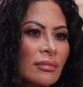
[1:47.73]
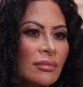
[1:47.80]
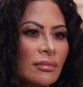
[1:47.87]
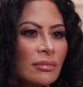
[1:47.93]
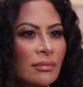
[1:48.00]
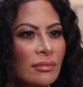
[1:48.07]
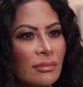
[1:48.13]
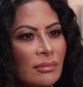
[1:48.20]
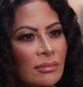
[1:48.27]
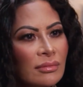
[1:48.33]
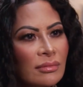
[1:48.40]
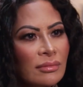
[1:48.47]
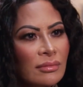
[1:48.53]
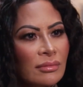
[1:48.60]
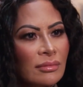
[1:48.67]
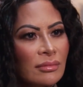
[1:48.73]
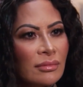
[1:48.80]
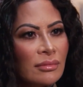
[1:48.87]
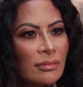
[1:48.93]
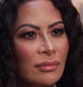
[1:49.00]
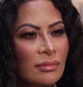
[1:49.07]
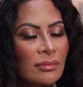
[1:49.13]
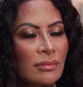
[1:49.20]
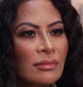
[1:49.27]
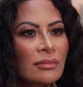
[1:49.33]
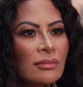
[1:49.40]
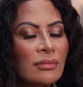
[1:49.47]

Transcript: No one is speaking in this clip.